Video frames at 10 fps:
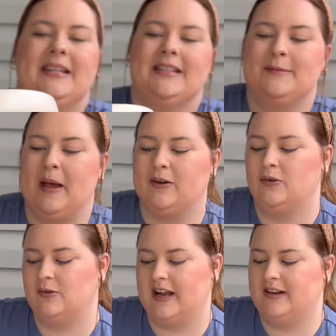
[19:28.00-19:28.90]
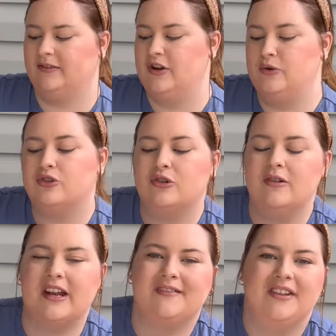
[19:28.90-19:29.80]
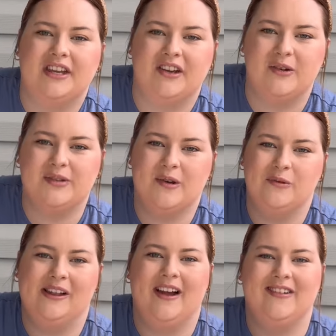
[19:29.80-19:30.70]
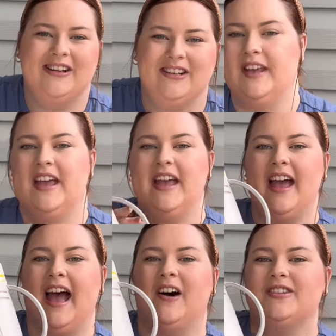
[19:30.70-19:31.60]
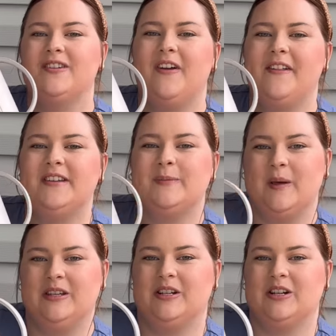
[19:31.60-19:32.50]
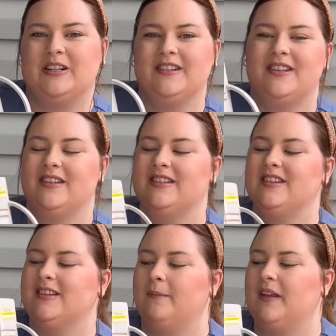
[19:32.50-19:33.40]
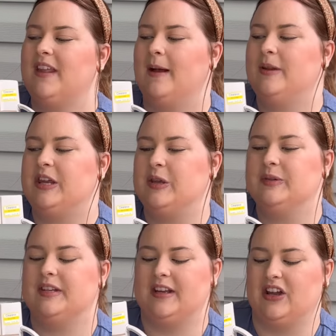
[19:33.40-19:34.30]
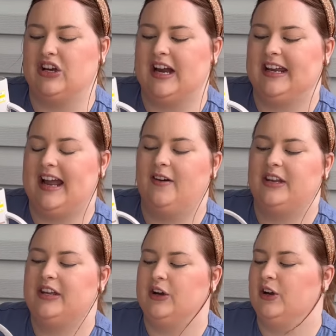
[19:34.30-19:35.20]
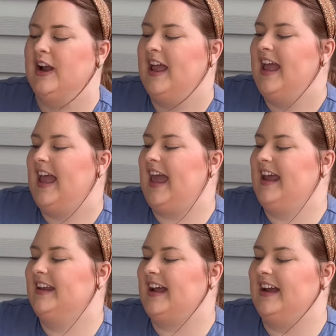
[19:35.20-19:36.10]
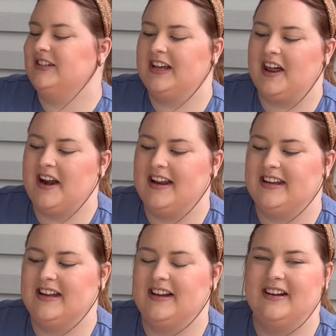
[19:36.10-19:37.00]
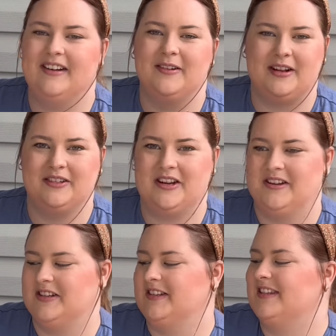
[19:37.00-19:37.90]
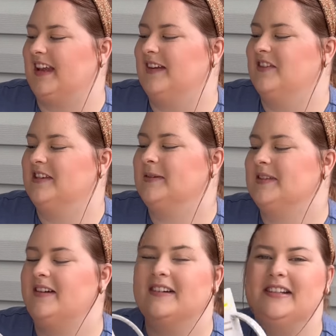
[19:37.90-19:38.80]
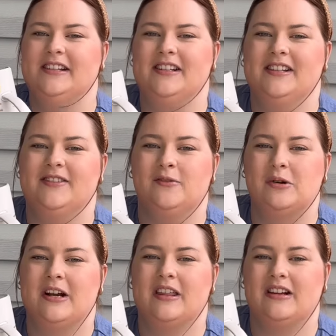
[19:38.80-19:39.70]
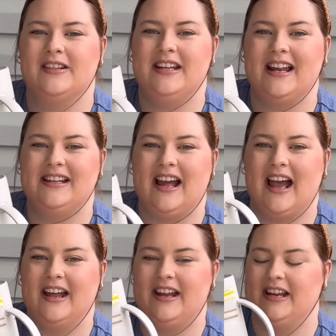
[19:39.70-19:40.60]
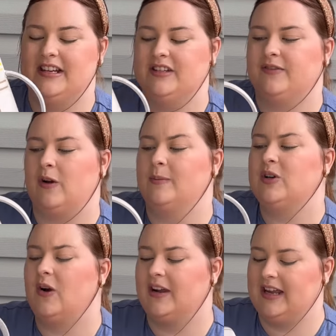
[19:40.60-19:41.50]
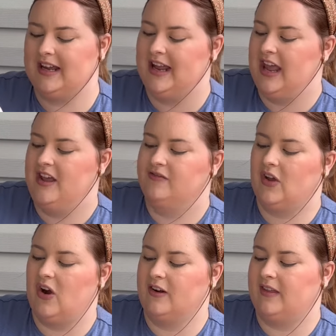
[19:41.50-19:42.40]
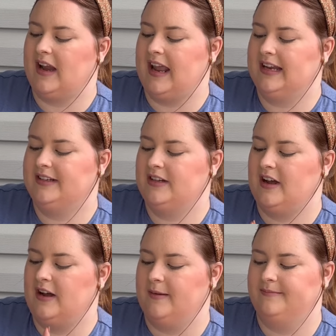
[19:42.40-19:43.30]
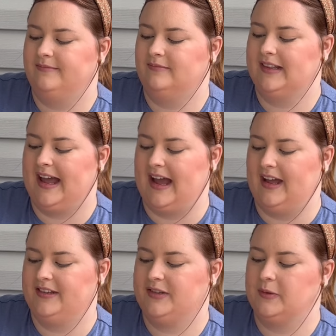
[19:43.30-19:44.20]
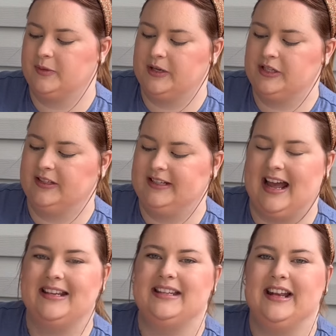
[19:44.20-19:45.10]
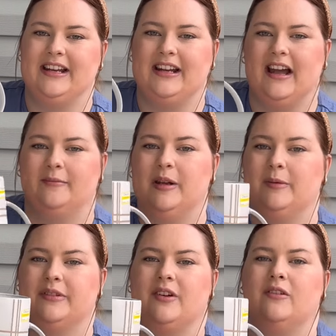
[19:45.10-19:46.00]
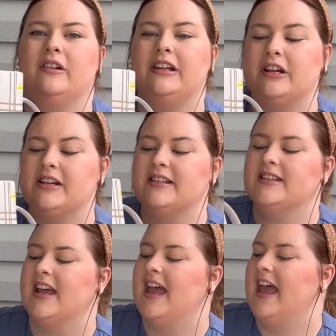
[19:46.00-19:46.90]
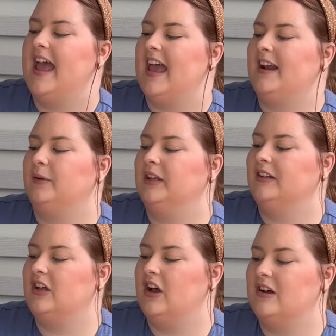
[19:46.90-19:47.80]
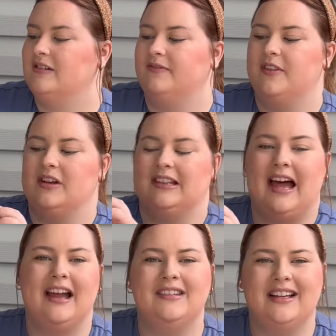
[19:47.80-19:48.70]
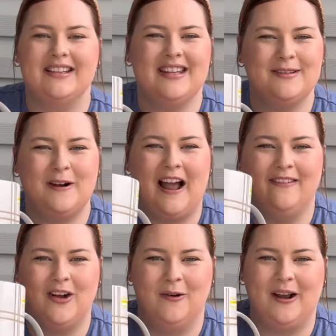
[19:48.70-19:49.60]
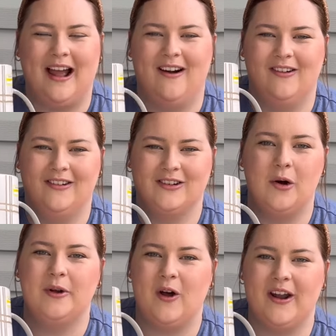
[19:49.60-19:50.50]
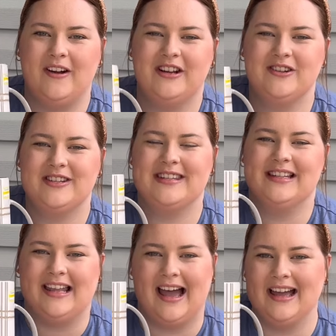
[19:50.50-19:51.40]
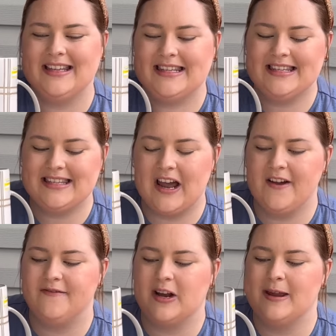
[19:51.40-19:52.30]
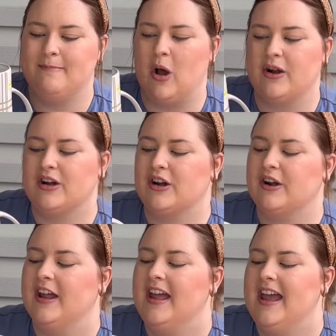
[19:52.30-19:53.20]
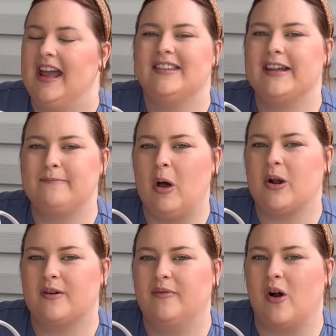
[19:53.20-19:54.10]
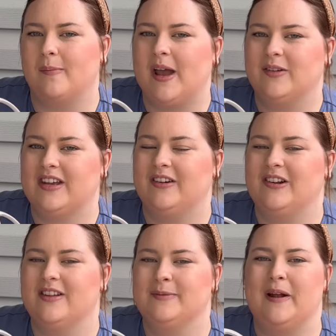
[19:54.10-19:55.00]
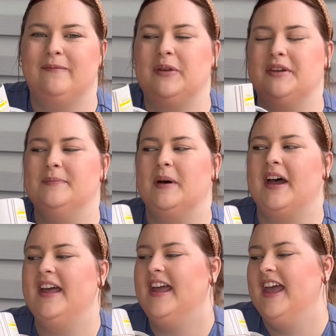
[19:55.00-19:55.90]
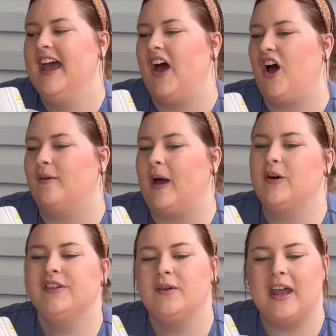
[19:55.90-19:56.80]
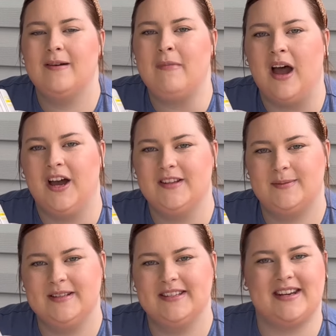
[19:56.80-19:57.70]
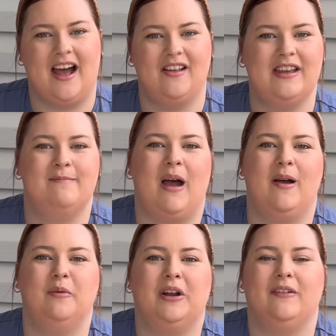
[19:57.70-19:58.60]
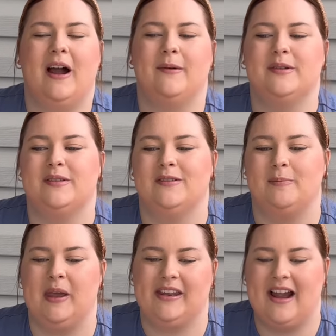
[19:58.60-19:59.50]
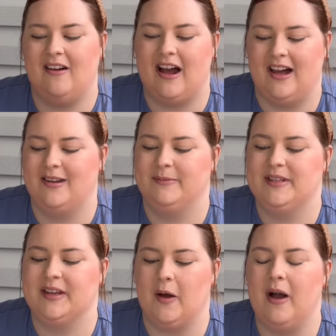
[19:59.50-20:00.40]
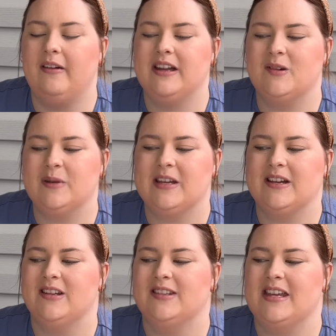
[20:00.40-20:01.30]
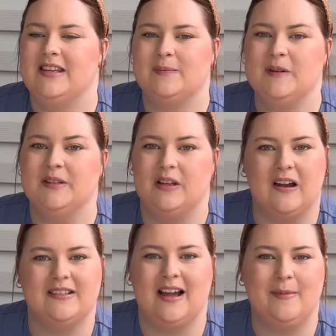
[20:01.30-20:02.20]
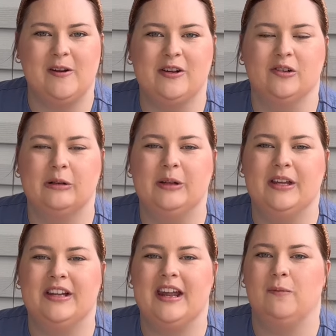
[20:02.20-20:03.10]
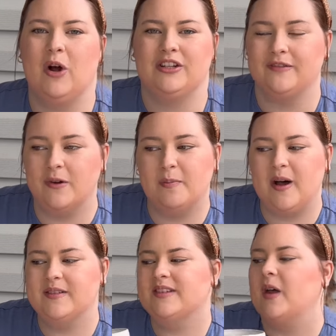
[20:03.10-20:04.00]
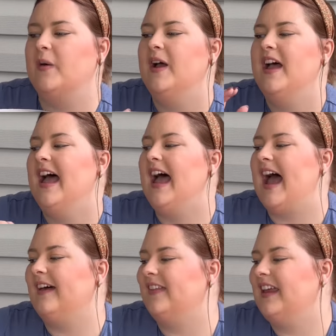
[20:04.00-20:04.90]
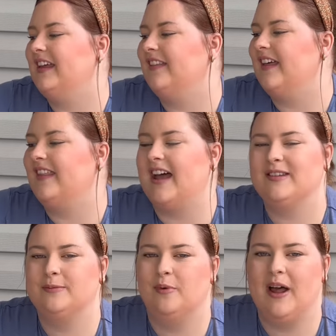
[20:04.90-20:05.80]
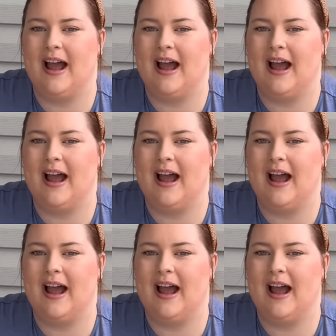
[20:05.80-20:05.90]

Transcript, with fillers: and speckled and neutral, and I feel like it goes so well out here. I also found this picture. So this is something that I'm going to use to decorate out here. And I actually got an idea, I'll show you just a second, but this was on clearance for $13.99 and it is from Target, the Hearth and Hand um, line. So it was originally $19.99, but it was on clearance and I really love the lines. I guess that's what I have going out going on out here, just the lines and stuff. Very modern. It's like modern farmhouse out here. That's what I'm feeling. But um, I also kept my husband's style in mind whenever I was picking out items to go out here because he spends a lot of time out here grilling and watching football. So I think that that's what